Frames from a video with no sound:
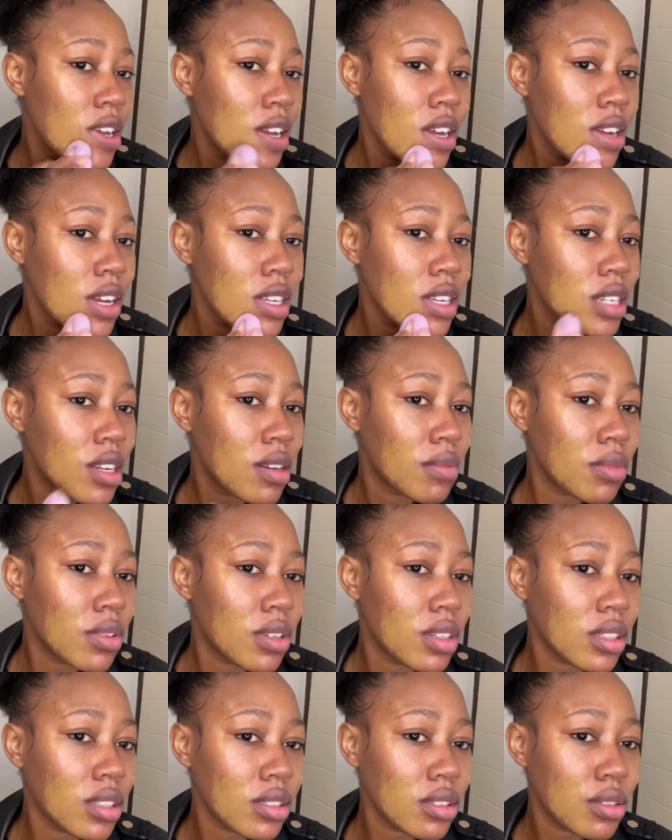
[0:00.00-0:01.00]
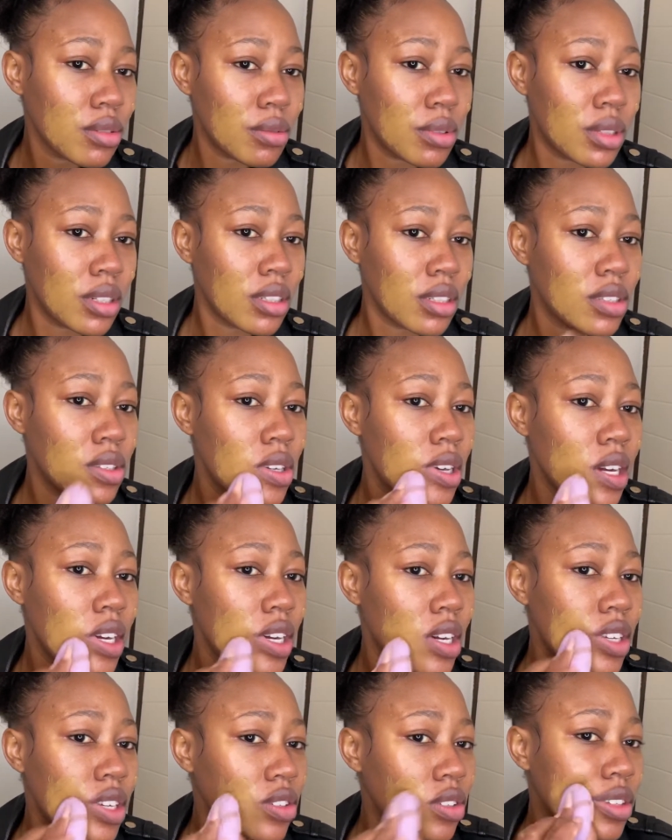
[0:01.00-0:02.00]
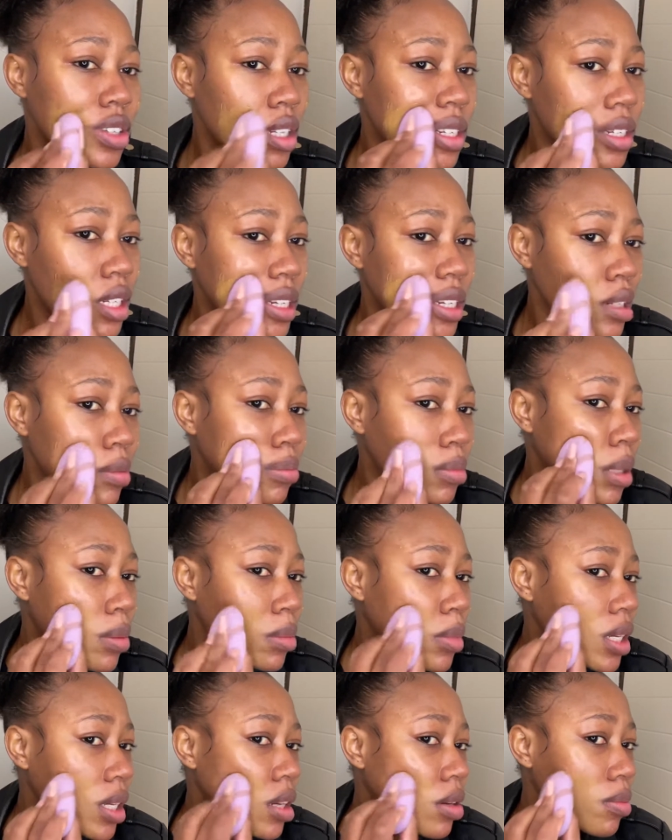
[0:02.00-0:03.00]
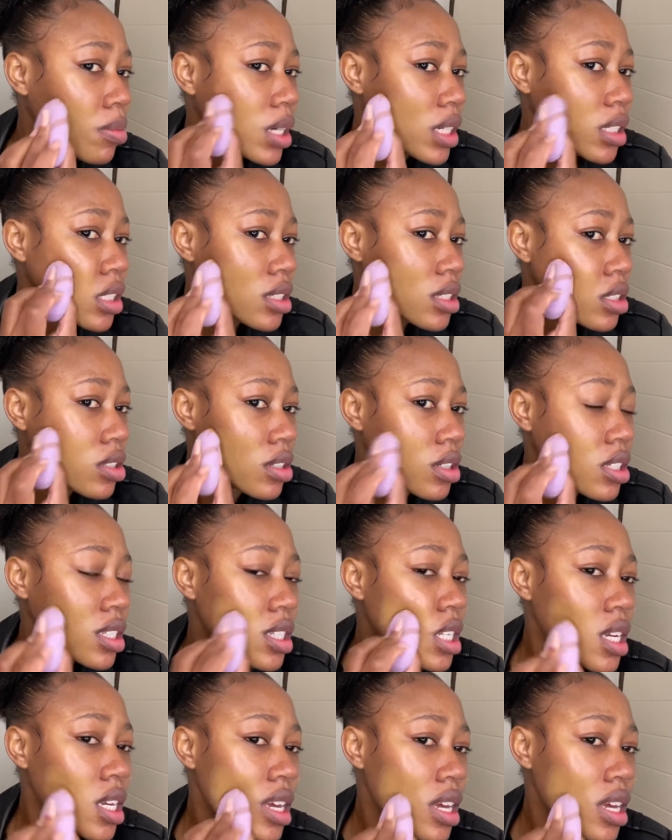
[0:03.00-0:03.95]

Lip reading: because I'm going to work, so I can't really get my makeup brushes dirty.